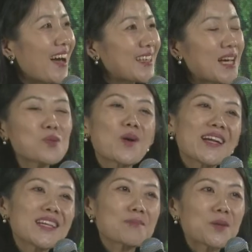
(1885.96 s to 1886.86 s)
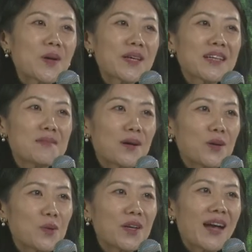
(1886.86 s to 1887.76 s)
That's why I keep talking about
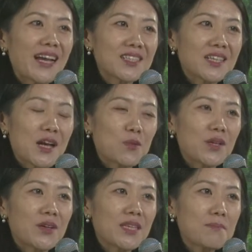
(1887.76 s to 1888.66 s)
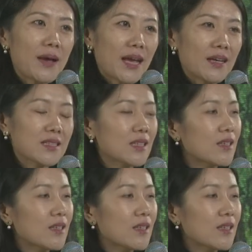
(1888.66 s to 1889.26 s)
real action and real impact.